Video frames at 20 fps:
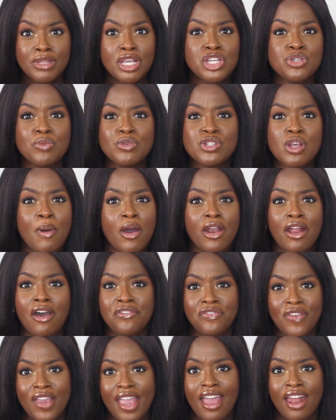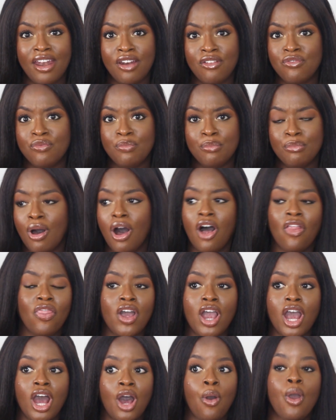she was up on her feet and
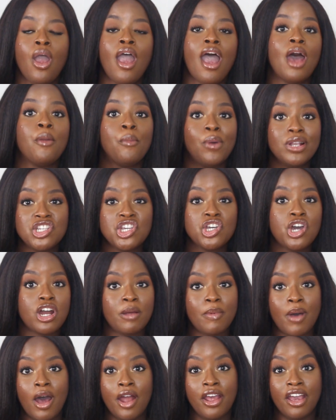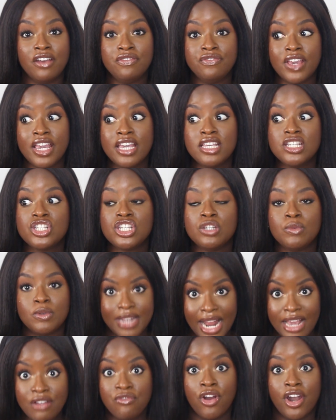on the go. And when she got up on her feet, she
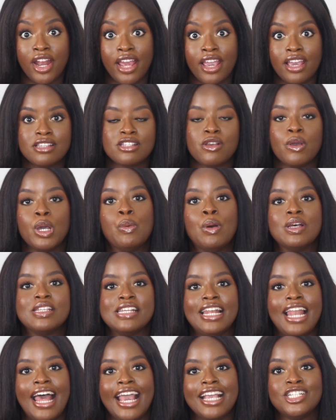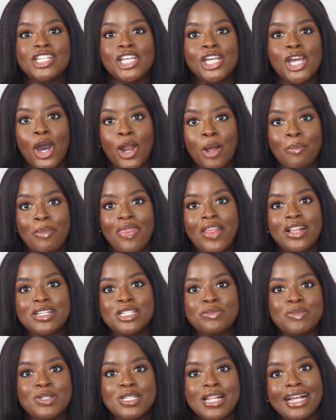was like running. So it wasn't like she got up and then
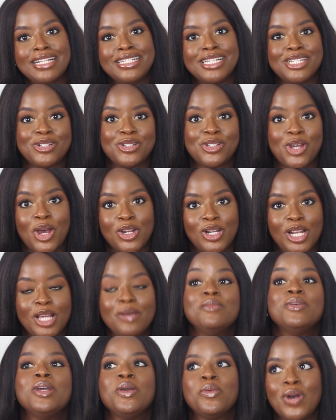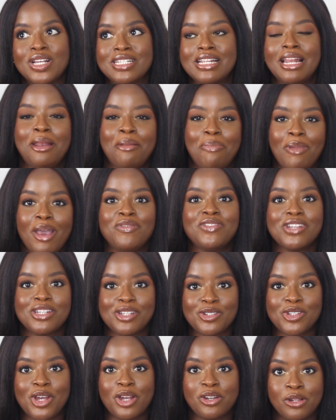she was like tittle toddle. It was a little bit of
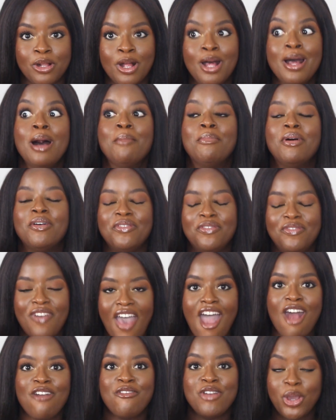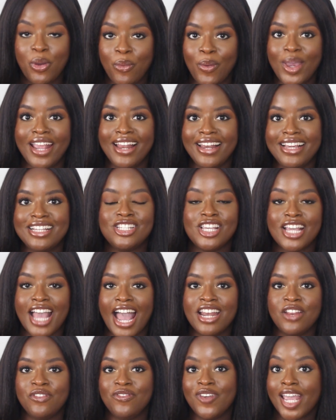tittle toddle, but very quickly she
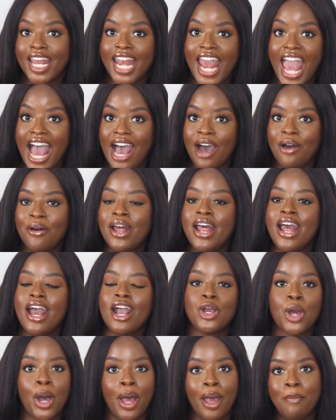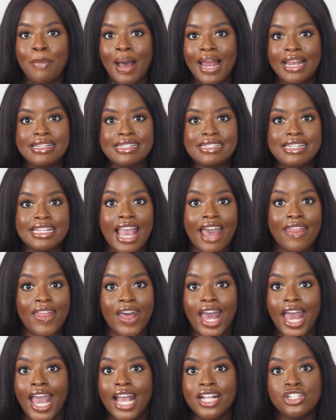kind of figured it out, got her balance together,
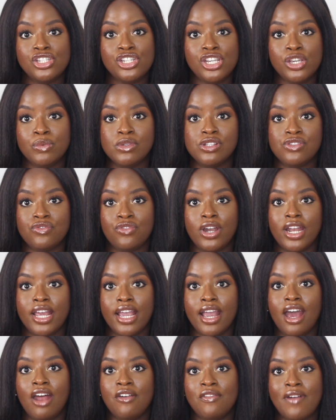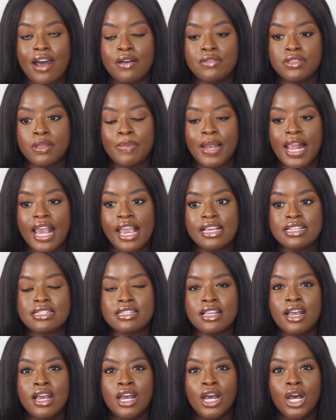and she was running around the
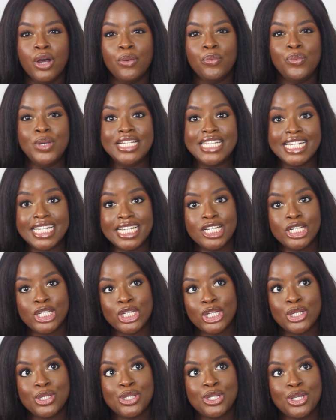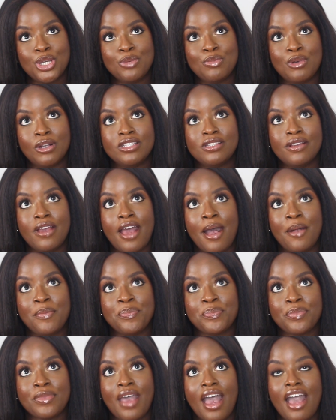place. We didn't do too much.
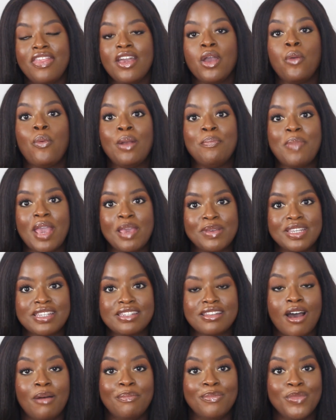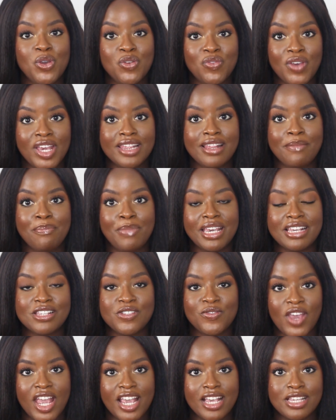I think when babies start moving, the
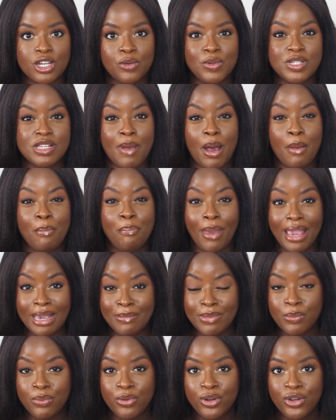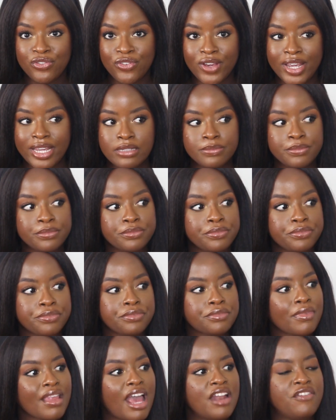biggest fear is always about baby proofing.
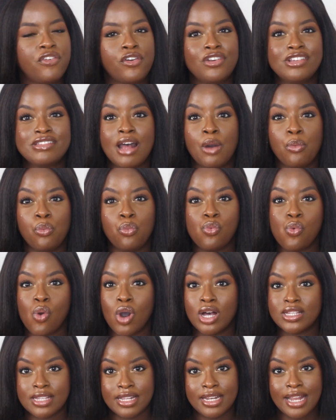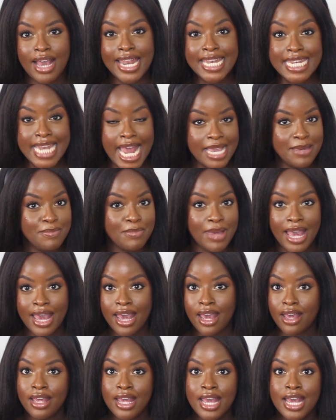And for us, that wasn't a
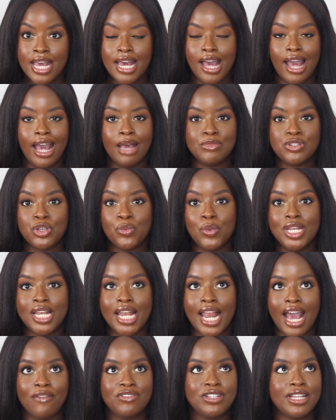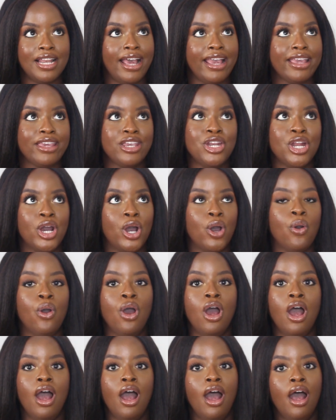nightmare. And so we didn't have to, like, you
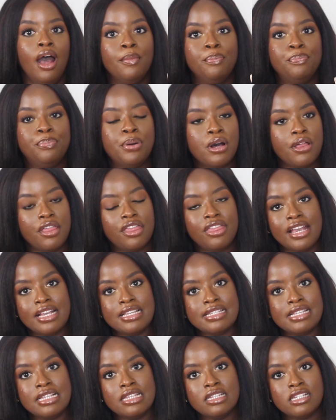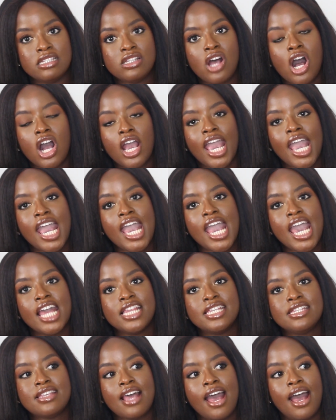know, put things in the
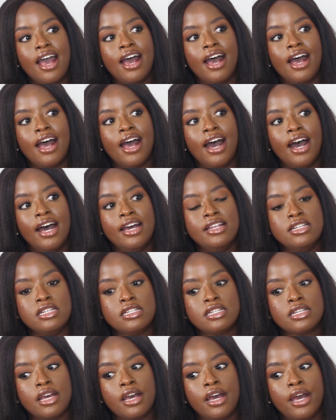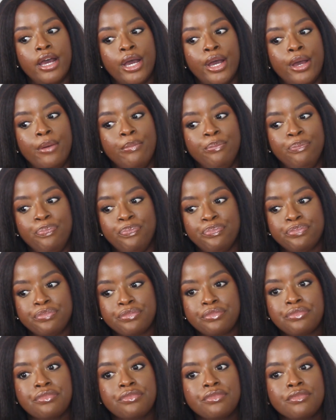sockets and,